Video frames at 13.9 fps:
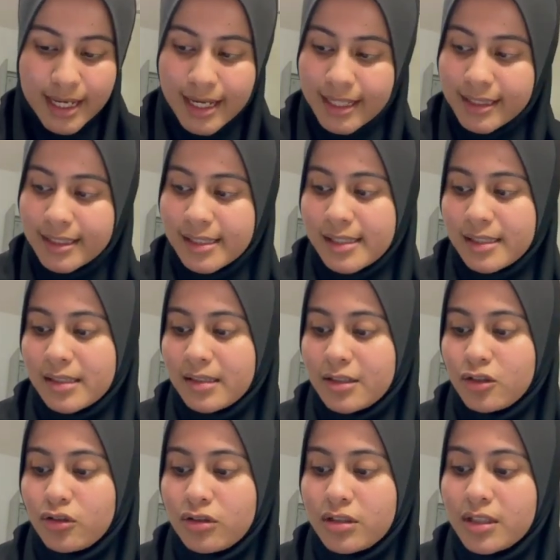It is a
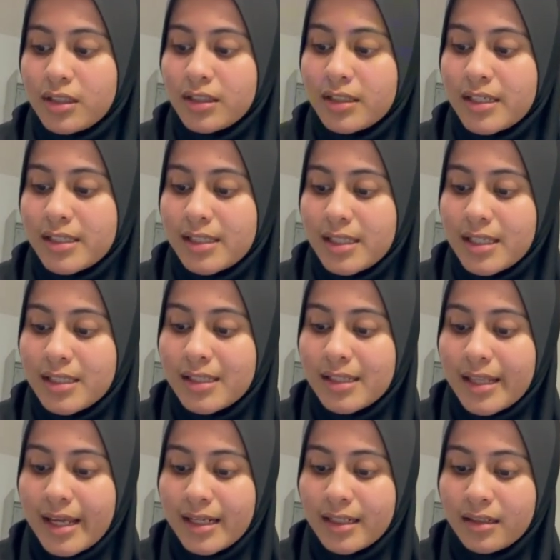social disease
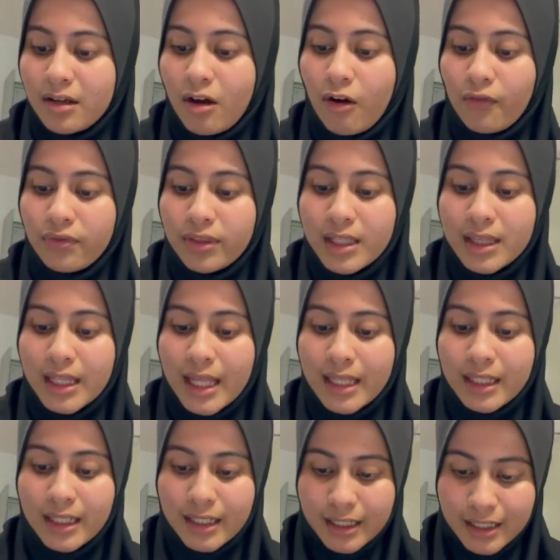that are often
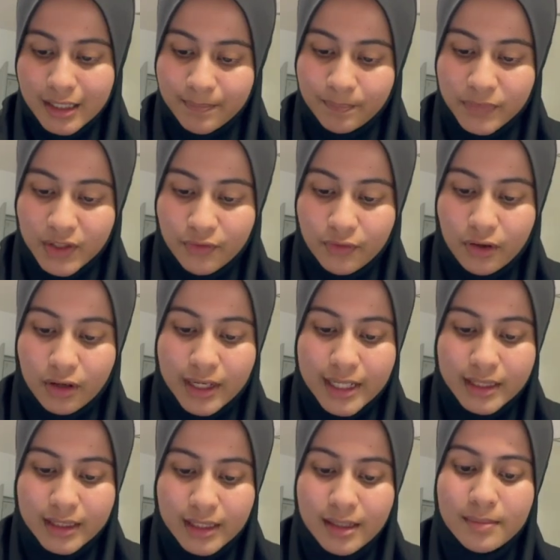taken for
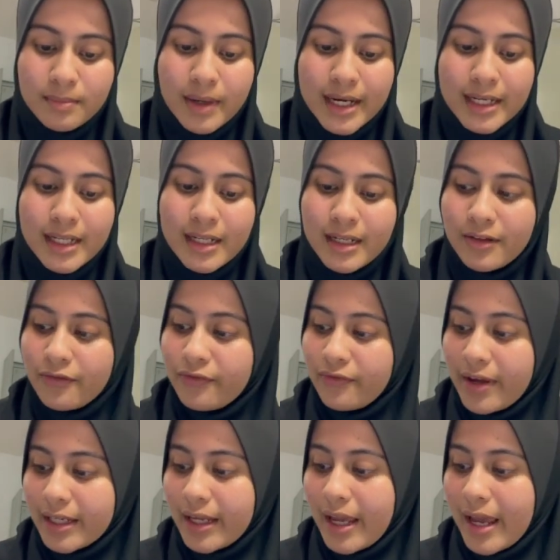granted, but in
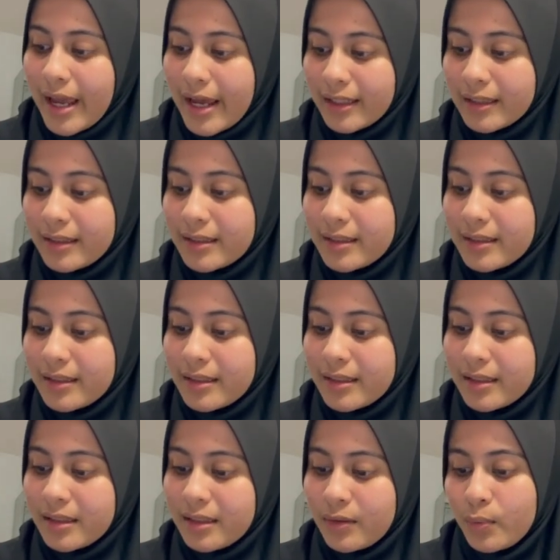effect acts
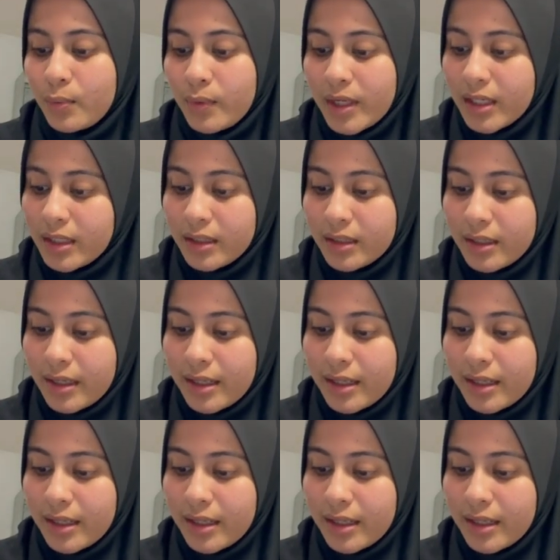a weak